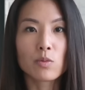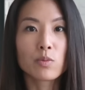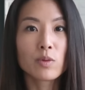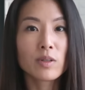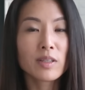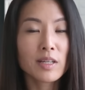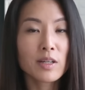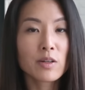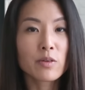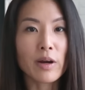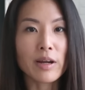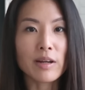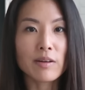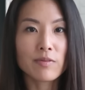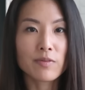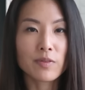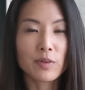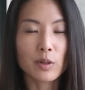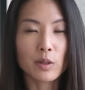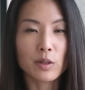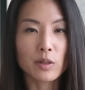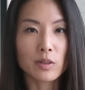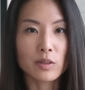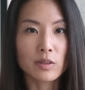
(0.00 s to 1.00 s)
really great
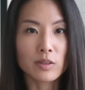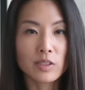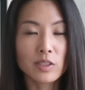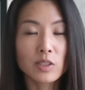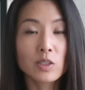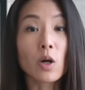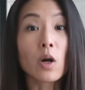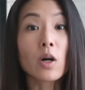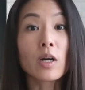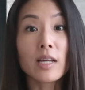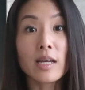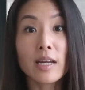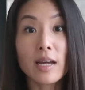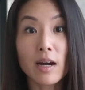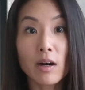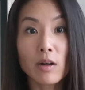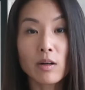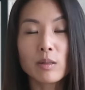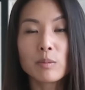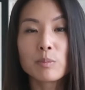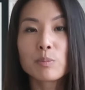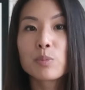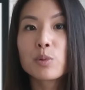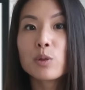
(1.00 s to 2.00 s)
for starting
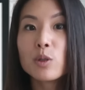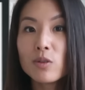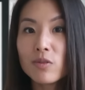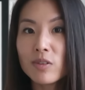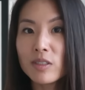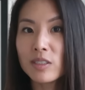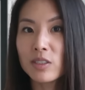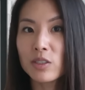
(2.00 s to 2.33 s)
out and proving